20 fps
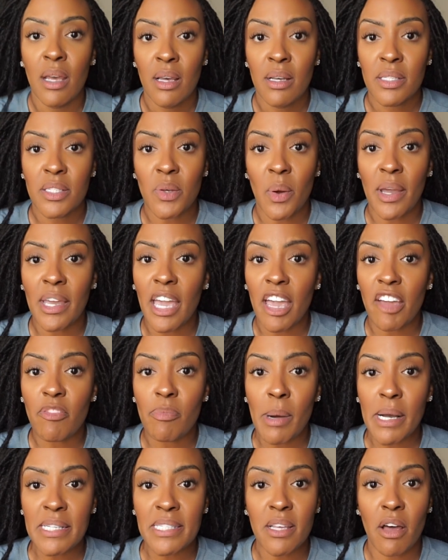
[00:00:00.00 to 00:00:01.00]
So I
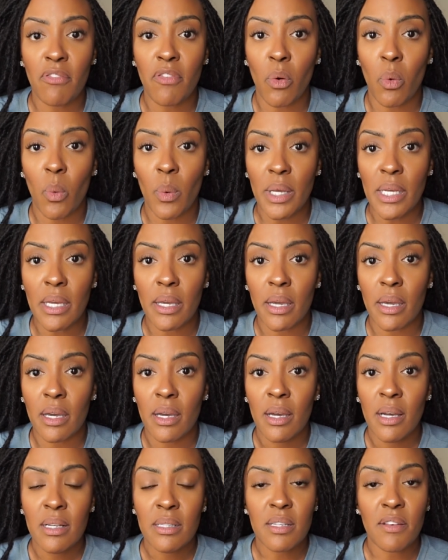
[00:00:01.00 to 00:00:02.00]
gave myself a week
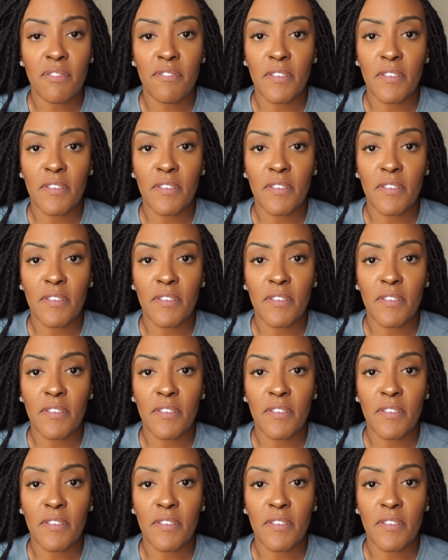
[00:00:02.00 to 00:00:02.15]
to